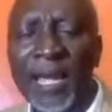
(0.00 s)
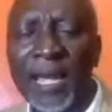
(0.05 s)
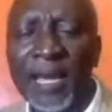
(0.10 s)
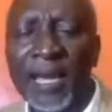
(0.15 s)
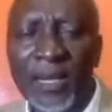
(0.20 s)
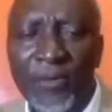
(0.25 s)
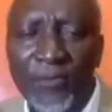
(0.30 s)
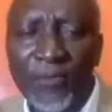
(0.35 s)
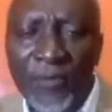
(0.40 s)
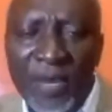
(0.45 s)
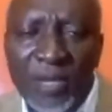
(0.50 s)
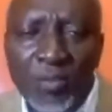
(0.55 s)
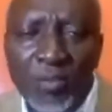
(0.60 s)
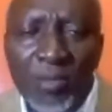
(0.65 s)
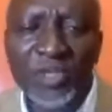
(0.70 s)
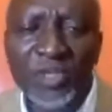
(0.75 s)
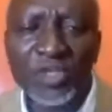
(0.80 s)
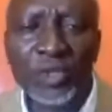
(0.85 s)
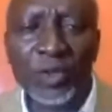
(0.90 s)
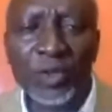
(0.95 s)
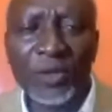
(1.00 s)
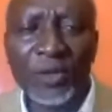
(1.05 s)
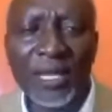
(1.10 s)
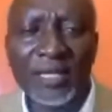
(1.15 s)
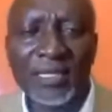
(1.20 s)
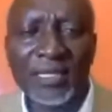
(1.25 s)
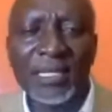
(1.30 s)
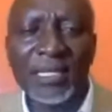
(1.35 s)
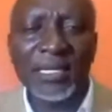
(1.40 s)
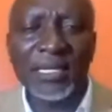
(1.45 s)
and the French make sure
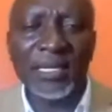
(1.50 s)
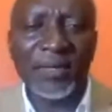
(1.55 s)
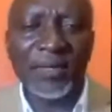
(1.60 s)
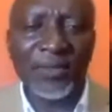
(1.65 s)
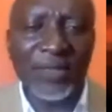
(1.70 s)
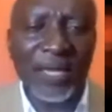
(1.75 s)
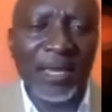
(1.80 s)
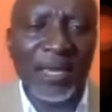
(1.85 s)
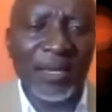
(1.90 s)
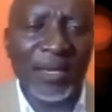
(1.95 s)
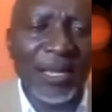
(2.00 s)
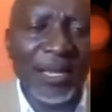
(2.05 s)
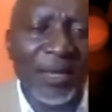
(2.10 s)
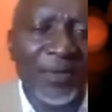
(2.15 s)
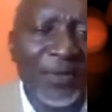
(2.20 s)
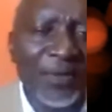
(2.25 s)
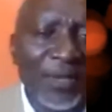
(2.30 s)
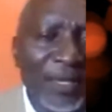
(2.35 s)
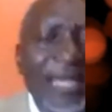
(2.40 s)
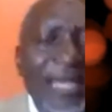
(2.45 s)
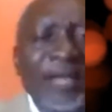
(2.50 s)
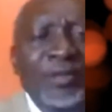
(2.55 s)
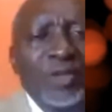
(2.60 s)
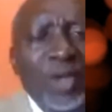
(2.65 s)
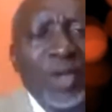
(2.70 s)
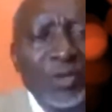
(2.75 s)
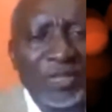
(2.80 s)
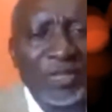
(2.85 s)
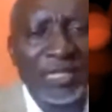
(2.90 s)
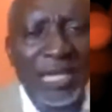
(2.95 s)
that they
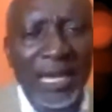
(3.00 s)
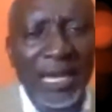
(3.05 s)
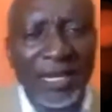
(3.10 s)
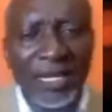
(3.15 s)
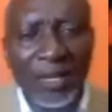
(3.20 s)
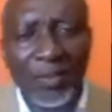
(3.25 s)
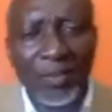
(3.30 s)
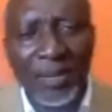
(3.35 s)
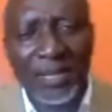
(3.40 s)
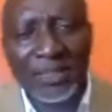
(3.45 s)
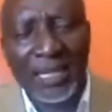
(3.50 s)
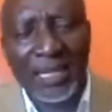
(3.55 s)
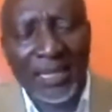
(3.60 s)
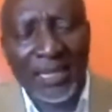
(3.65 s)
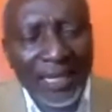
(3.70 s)
talk to their neighbors,